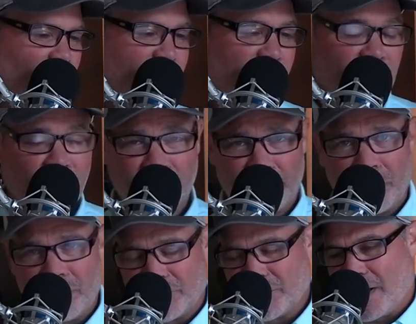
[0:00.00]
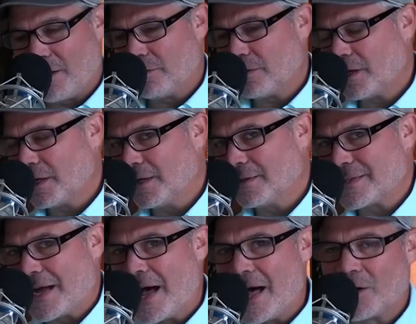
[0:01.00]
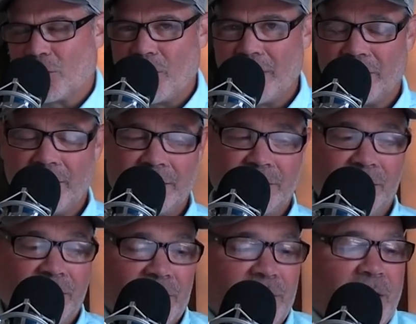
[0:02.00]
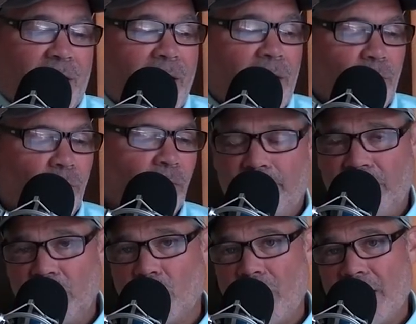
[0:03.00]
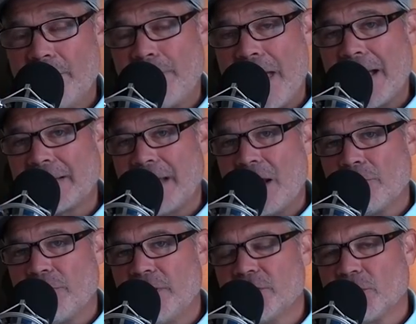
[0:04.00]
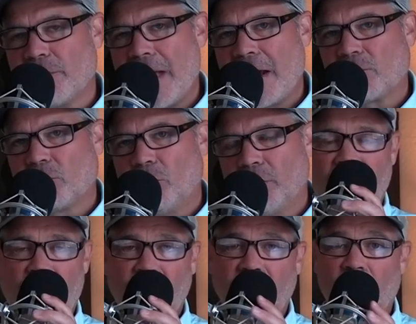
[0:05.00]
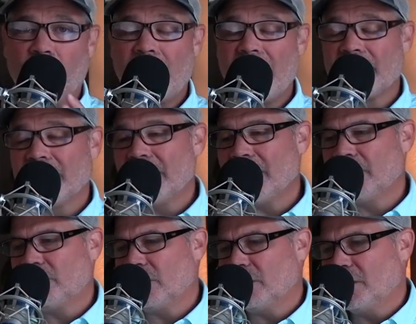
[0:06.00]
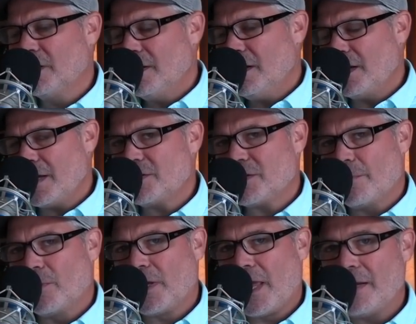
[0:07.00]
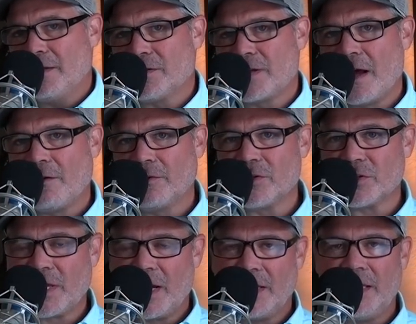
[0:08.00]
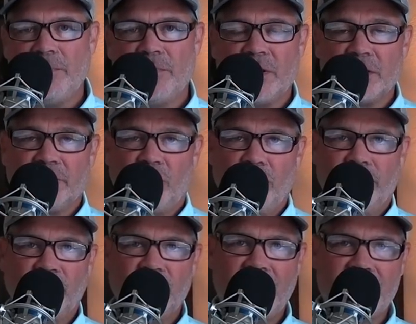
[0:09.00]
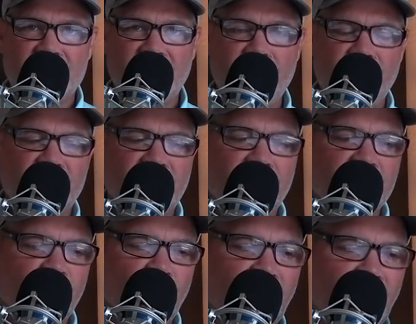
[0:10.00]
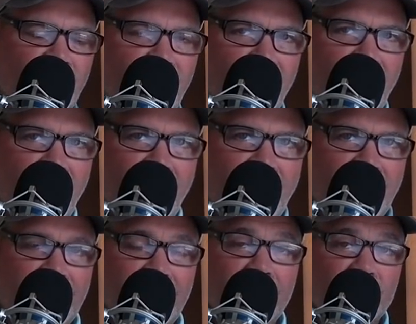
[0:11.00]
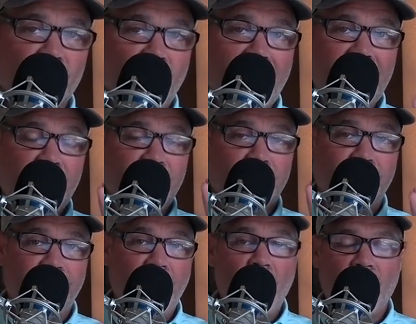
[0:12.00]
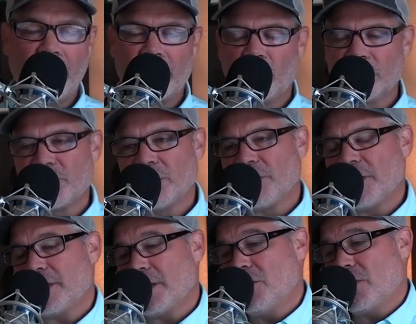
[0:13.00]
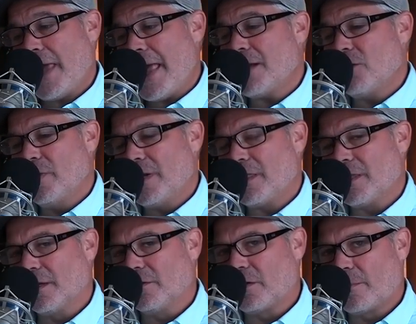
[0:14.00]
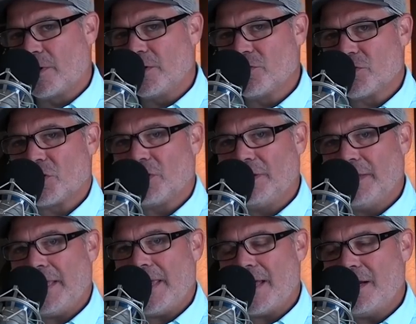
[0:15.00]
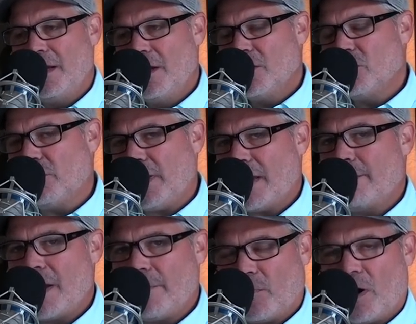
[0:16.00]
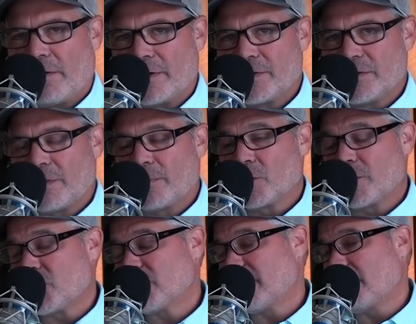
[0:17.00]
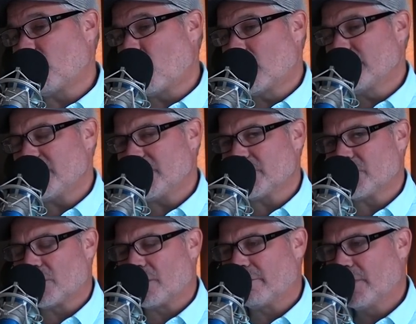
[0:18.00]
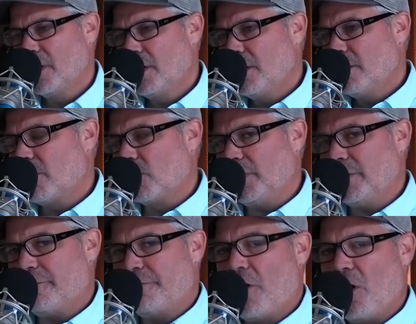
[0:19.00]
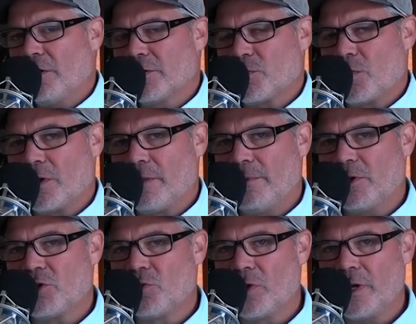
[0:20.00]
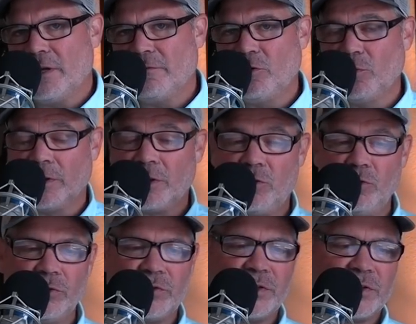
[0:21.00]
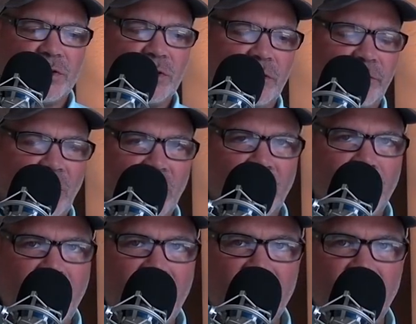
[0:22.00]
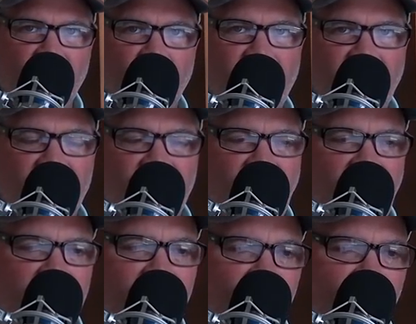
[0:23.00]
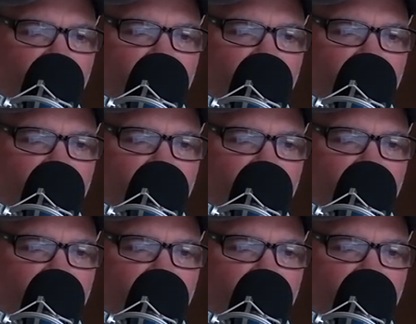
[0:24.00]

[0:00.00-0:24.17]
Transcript: We just go further south and get to hotter weather. At least that's how I roll. But either way, I'm back now. Things are back rolling. I'm really hoping I can get into a nice summer cadence now and just kind of keep things flowing for you guys, keep the tips moving, and get us ready for fall. I don't want you to think that you can't do anything in summer. You certainly can. You can make progress in summer, especially if you have warm season turf. But really, fall is where the majority of you with cool season turf are going to make your biggest gains.